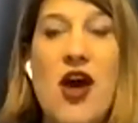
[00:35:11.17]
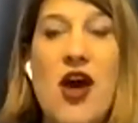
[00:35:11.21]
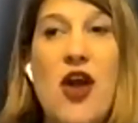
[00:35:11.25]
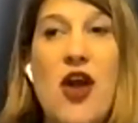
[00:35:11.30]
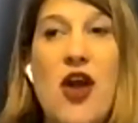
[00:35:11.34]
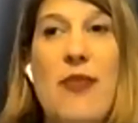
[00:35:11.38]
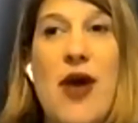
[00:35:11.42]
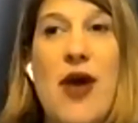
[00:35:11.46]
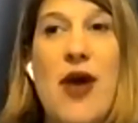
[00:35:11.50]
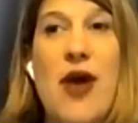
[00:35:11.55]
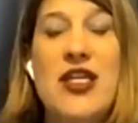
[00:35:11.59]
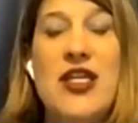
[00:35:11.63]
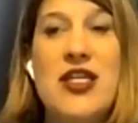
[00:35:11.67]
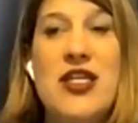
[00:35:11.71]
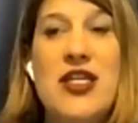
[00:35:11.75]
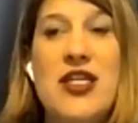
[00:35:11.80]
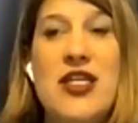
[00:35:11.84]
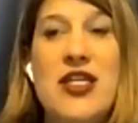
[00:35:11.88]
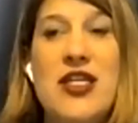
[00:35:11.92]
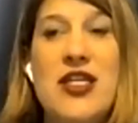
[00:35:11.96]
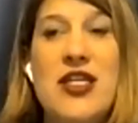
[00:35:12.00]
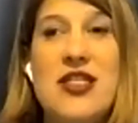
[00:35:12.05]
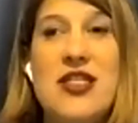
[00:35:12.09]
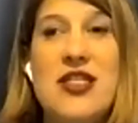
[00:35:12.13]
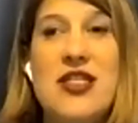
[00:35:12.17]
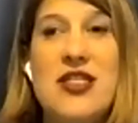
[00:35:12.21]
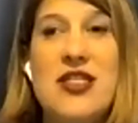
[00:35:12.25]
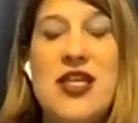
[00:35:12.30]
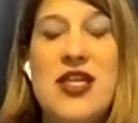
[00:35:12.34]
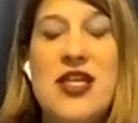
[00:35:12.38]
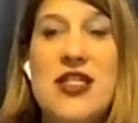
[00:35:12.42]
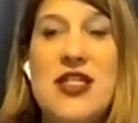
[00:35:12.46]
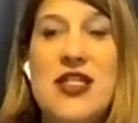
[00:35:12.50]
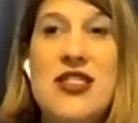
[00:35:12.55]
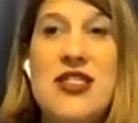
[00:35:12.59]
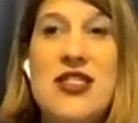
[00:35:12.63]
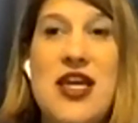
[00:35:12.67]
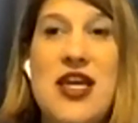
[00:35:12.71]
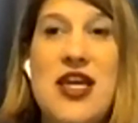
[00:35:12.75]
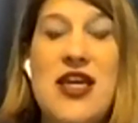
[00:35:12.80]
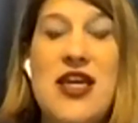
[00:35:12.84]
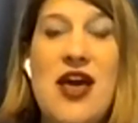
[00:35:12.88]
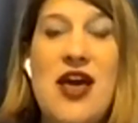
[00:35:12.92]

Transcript: our bodies, staying